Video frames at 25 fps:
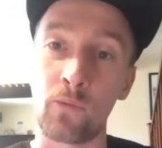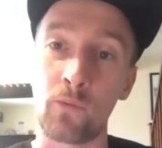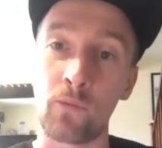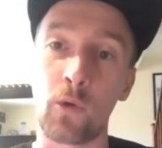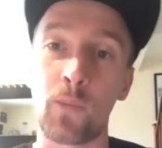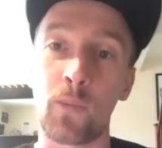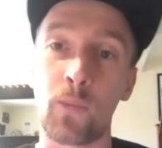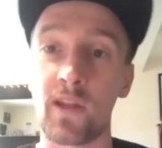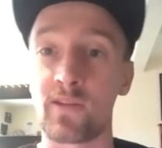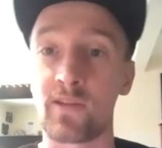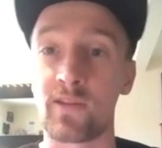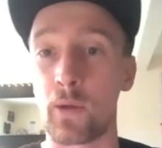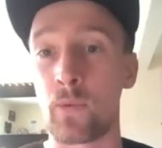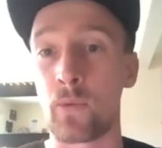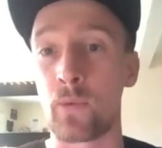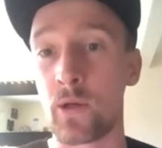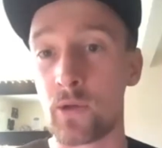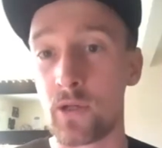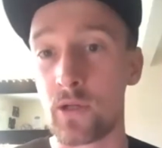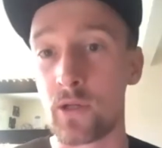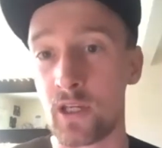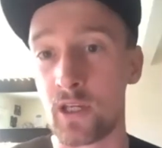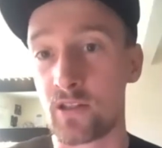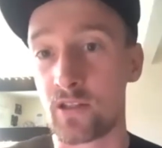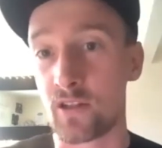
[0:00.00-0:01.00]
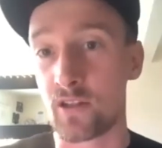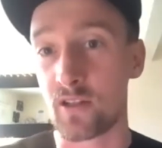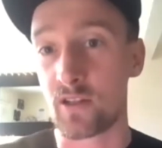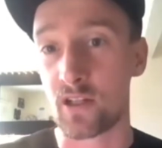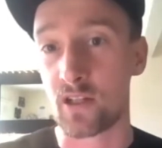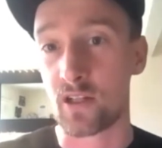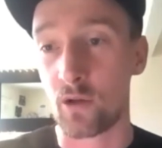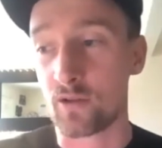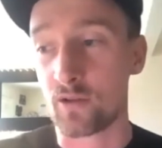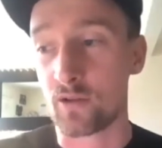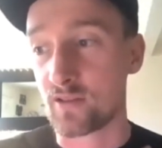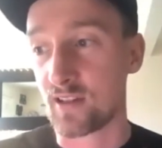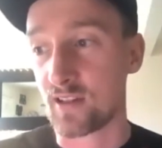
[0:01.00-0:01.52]
Well, put it this way, when I used to go to
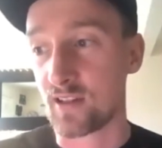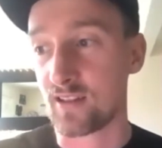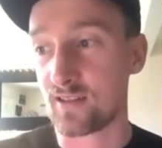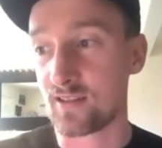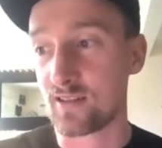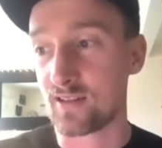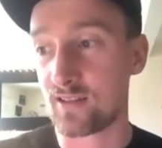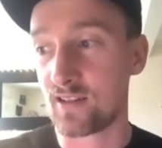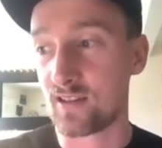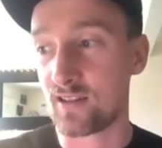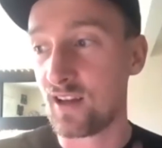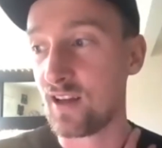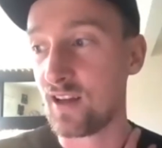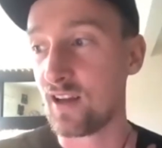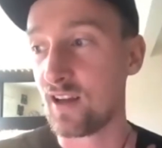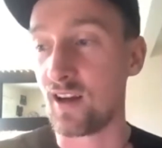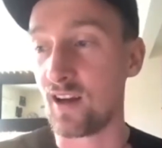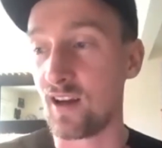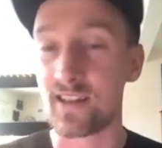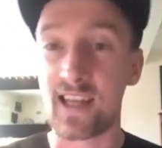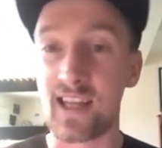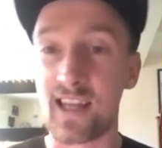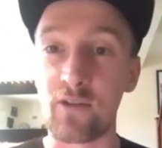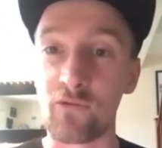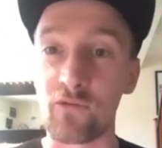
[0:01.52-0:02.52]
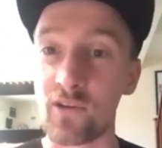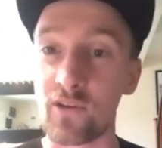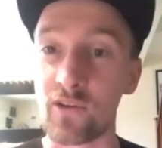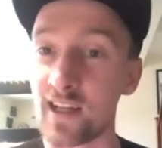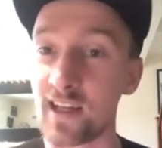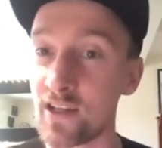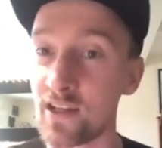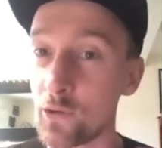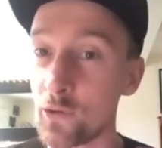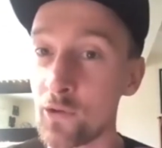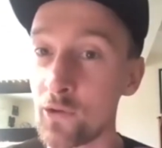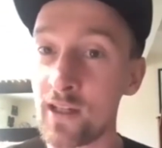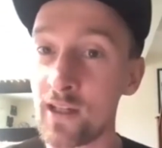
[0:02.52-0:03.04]
concerts, I'd get really
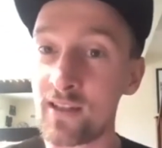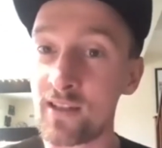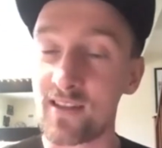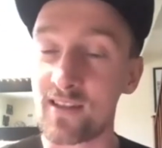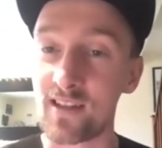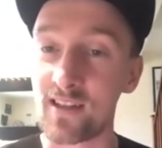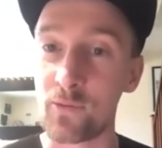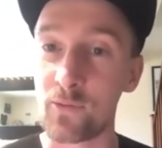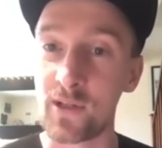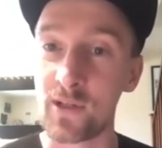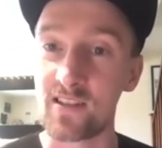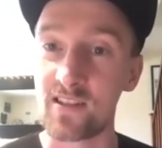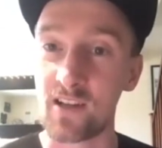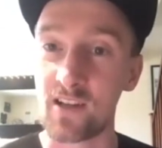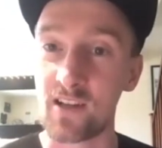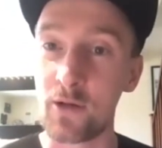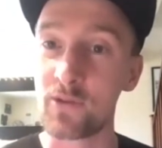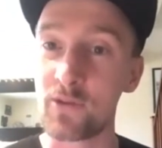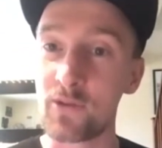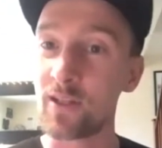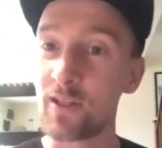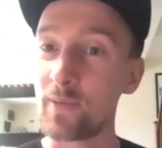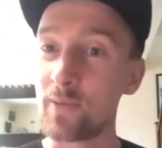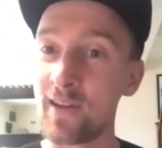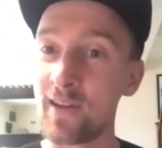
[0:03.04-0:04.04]
annoyed because I wished I was up